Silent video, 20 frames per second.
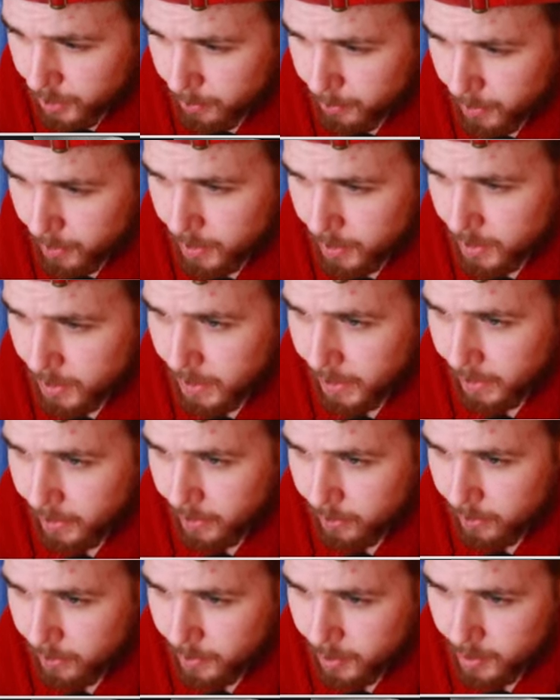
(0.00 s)
on this
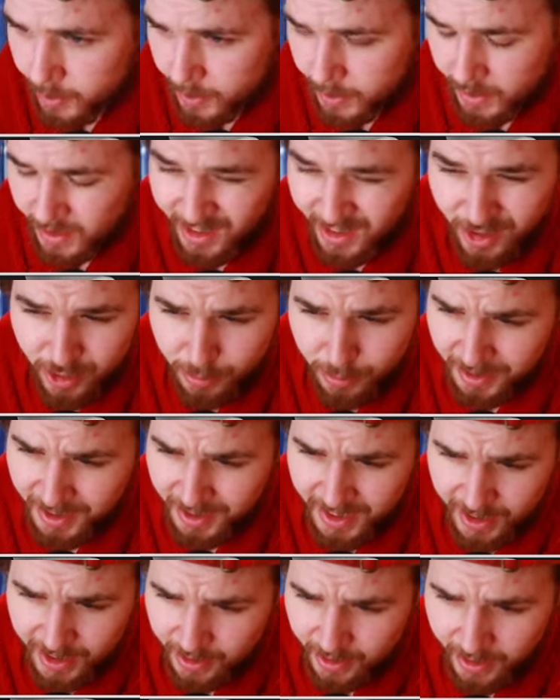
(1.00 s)
diagonal because then he just
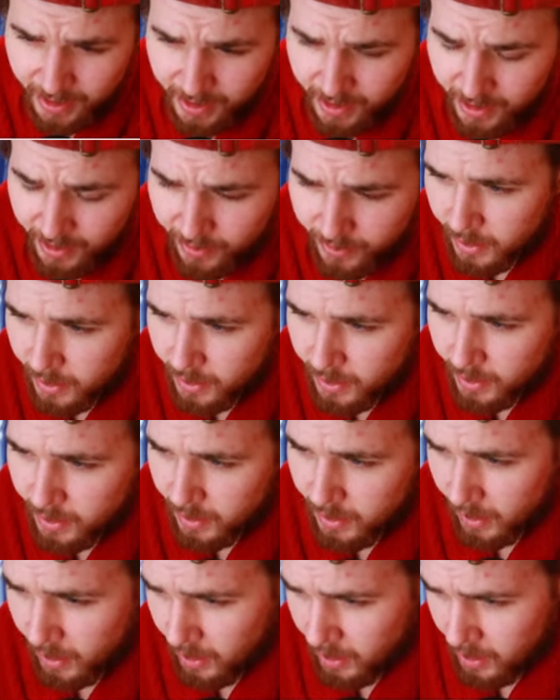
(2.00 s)
plays knight here.
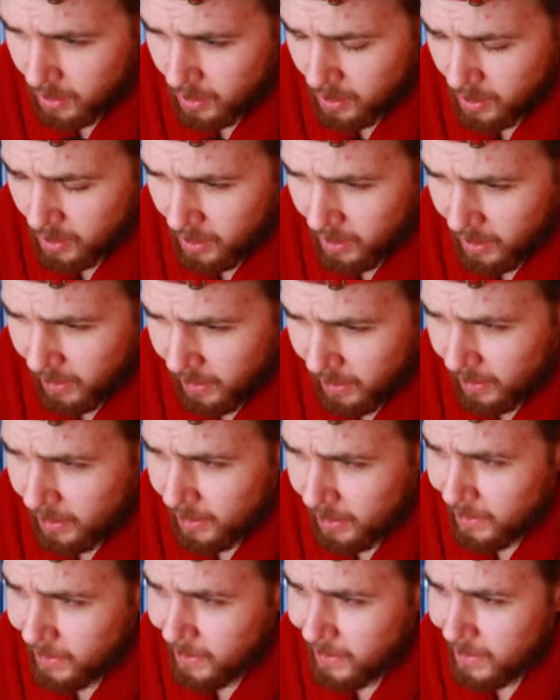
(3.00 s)

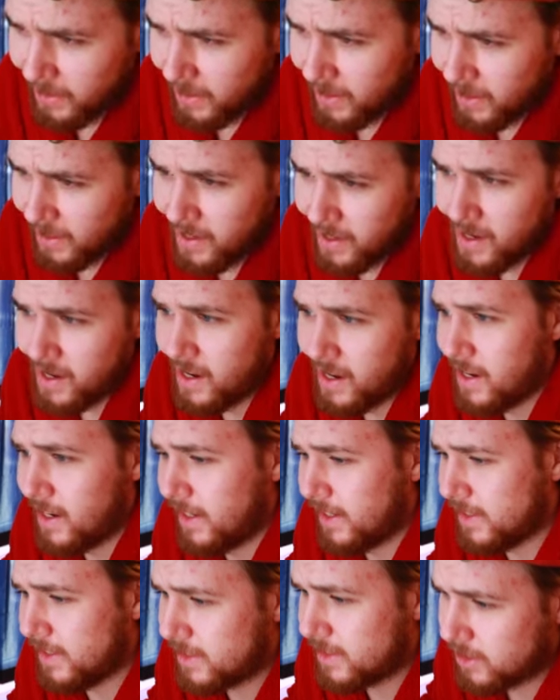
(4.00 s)
And then
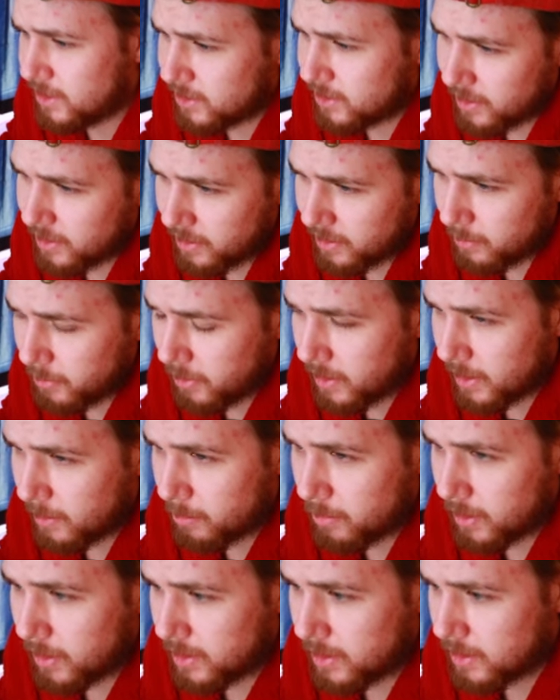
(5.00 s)
it's just not going to be that
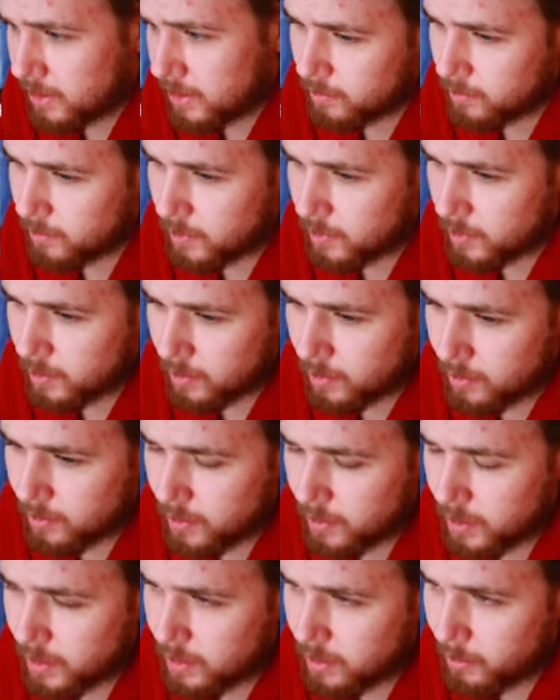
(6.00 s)
pleasant. So
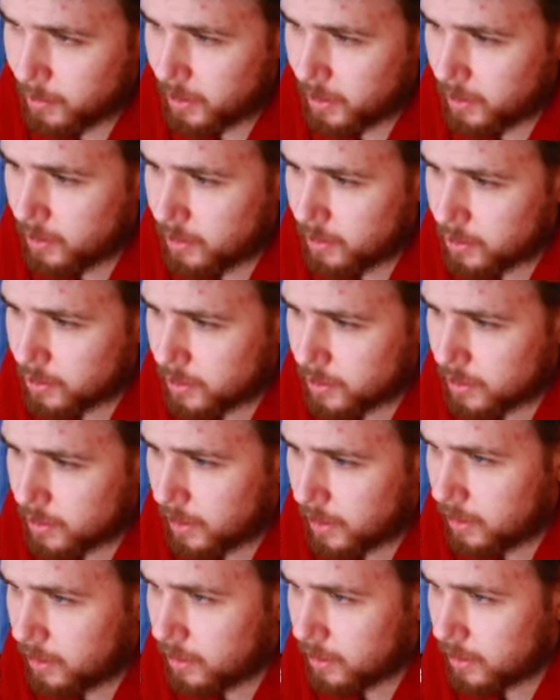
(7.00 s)
this could be just
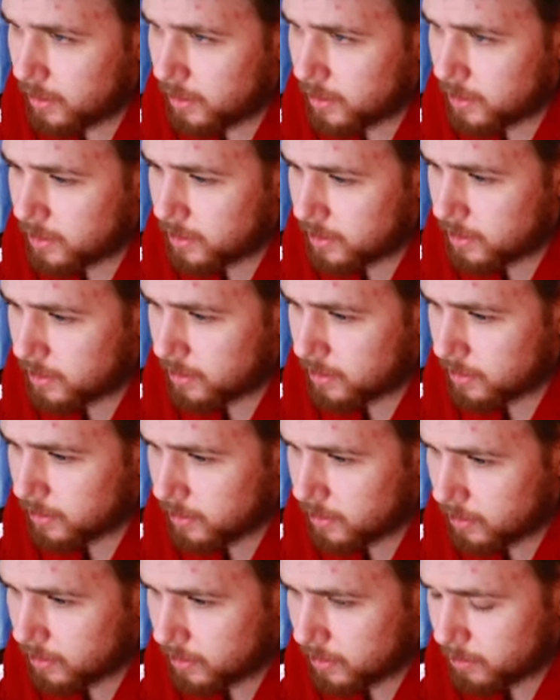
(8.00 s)
a nice
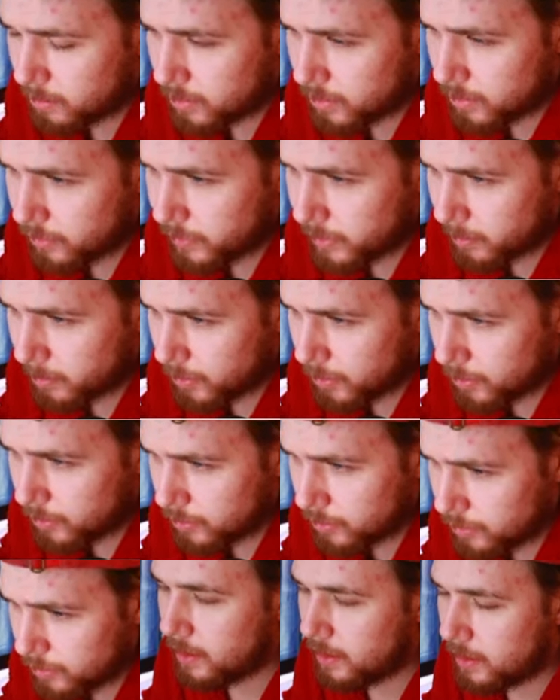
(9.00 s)
little improving
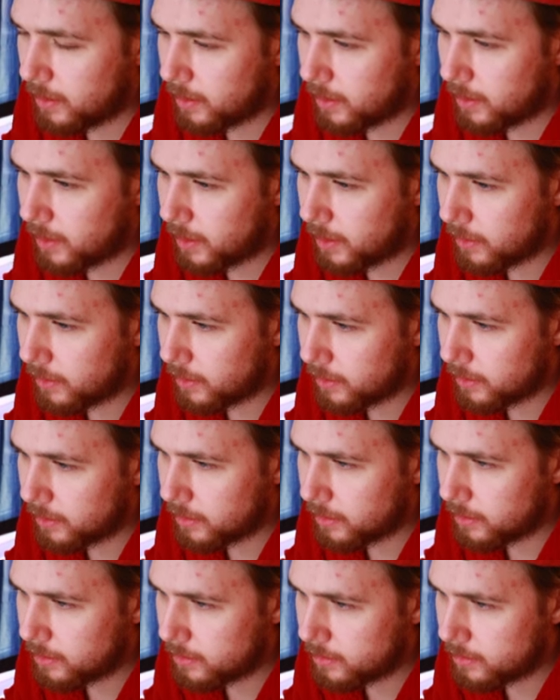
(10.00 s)
move. Here